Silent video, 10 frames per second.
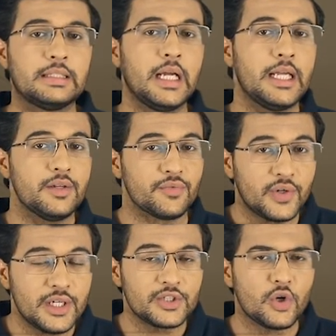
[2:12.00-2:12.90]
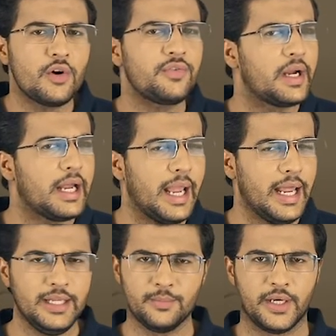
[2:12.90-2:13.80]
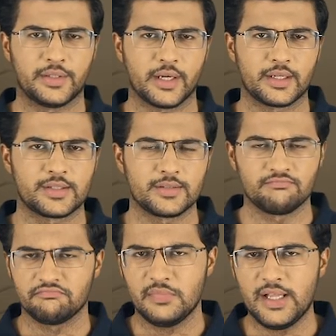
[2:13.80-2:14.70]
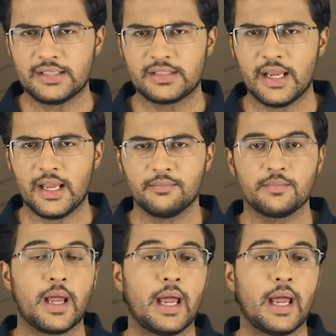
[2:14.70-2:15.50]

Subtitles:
The inverse of any matrix, let's say